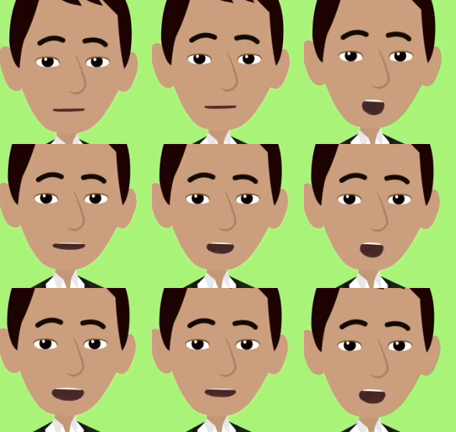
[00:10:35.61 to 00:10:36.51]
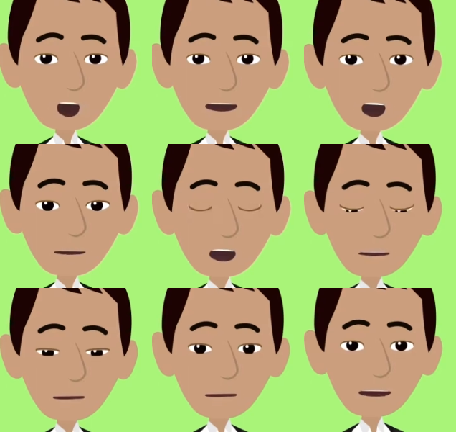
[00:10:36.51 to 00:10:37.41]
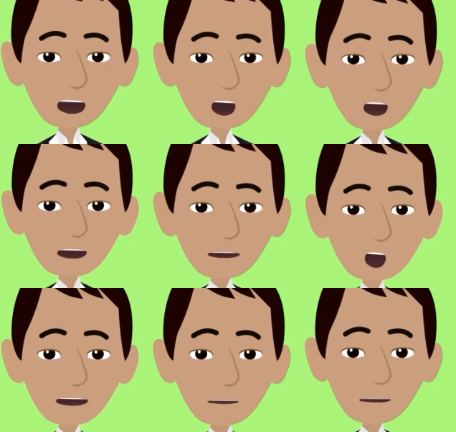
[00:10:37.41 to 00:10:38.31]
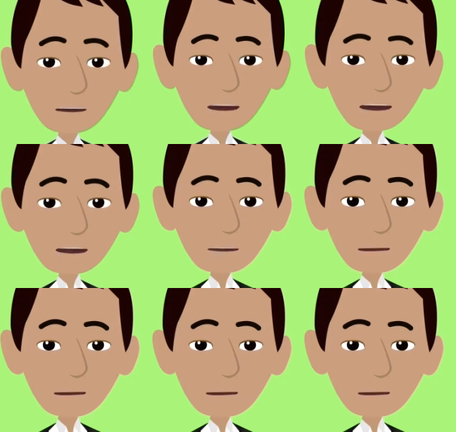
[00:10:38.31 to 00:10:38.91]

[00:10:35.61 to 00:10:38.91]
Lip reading: as you are growing up of societal belief systems,